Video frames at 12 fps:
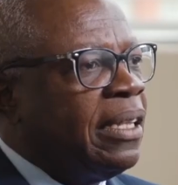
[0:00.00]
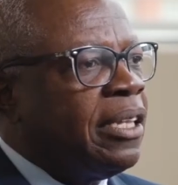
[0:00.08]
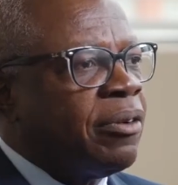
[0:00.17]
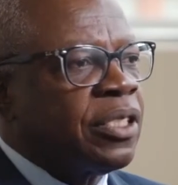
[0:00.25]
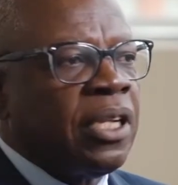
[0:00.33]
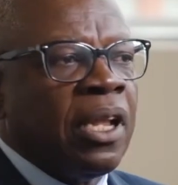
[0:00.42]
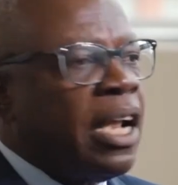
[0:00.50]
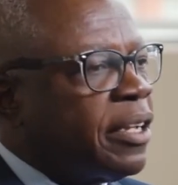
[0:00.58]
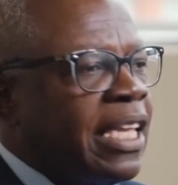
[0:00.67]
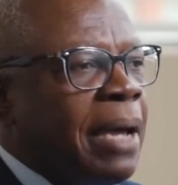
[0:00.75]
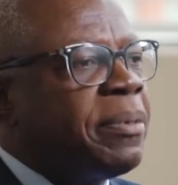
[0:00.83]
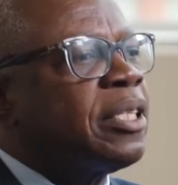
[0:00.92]
There is a lot
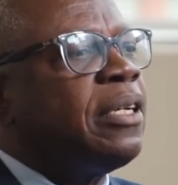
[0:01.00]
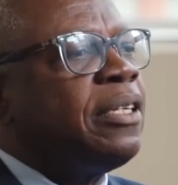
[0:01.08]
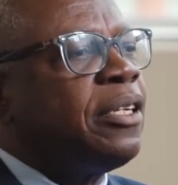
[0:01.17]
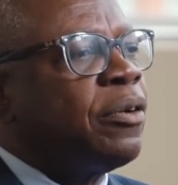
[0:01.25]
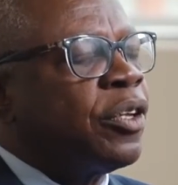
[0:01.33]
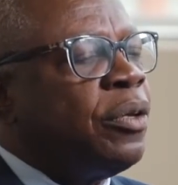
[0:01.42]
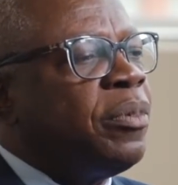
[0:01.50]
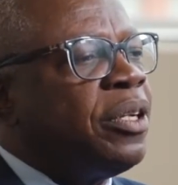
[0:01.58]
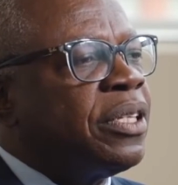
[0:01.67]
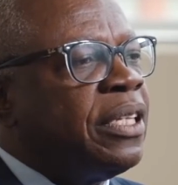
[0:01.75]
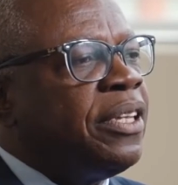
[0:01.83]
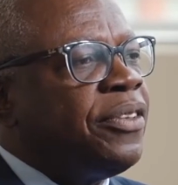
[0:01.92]
of capital in our
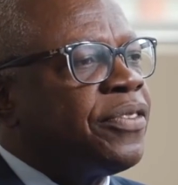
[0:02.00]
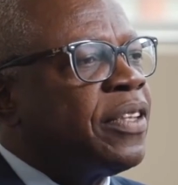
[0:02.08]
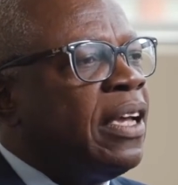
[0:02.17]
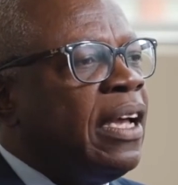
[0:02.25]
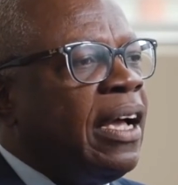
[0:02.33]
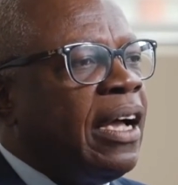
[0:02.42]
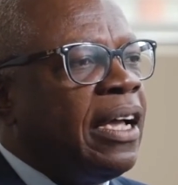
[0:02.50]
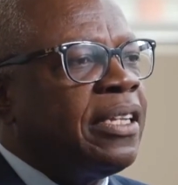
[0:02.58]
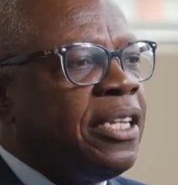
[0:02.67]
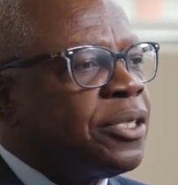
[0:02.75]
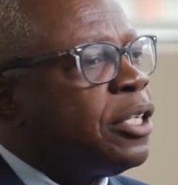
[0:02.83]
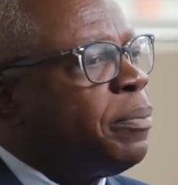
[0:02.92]
communities. Uh,
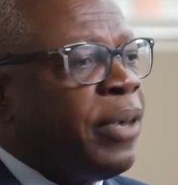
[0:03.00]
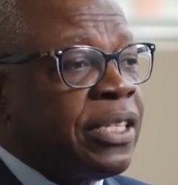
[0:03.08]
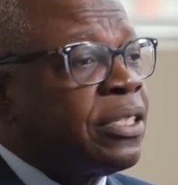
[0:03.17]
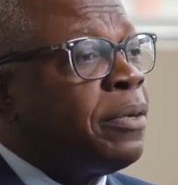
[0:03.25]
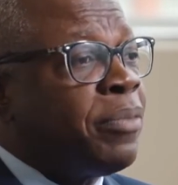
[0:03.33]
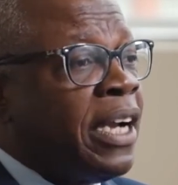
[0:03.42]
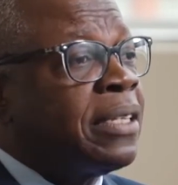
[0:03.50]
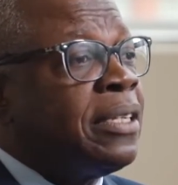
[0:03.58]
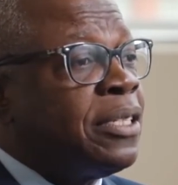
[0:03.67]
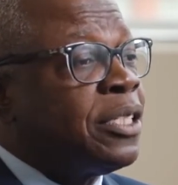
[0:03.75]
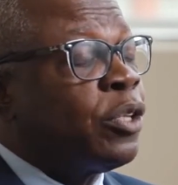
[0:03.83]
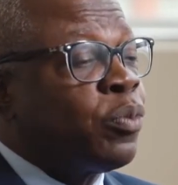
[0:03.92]
these are the best and
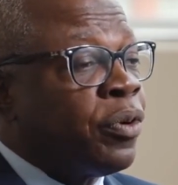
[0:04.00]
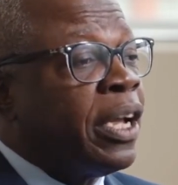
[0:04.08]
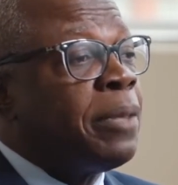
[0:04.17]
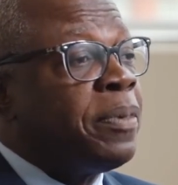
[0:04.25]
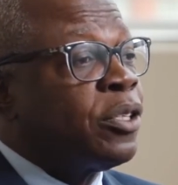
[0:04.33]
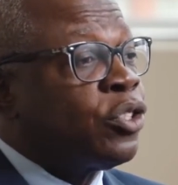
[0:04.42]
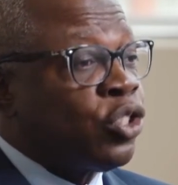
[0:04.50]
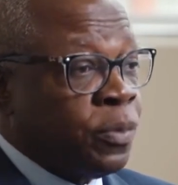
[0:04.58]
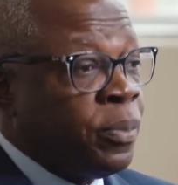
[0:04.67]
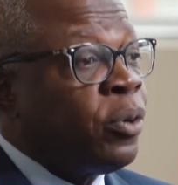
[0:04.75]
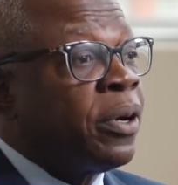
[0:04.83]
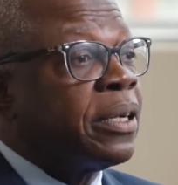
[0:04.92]
brightest that we're helping
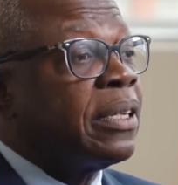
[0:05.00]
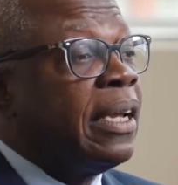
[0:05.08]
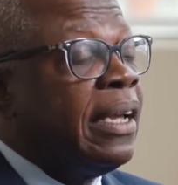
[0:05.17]
support.